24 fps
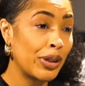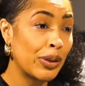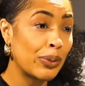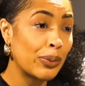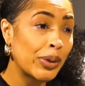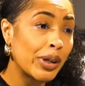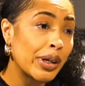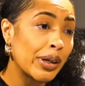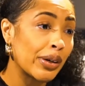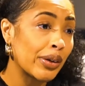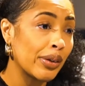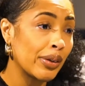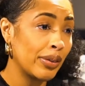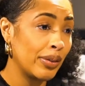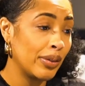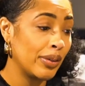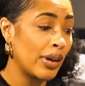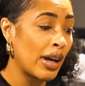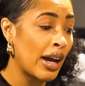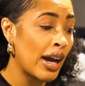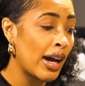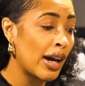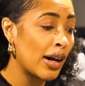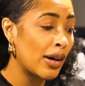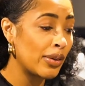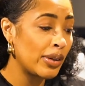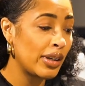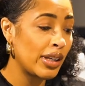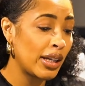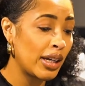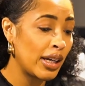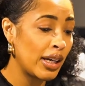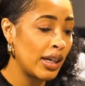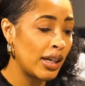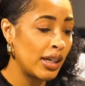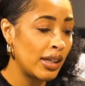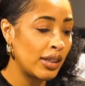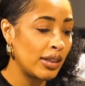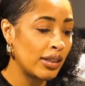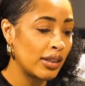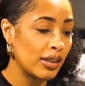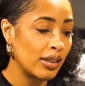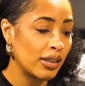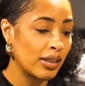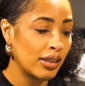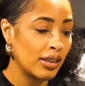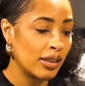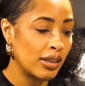with work, how did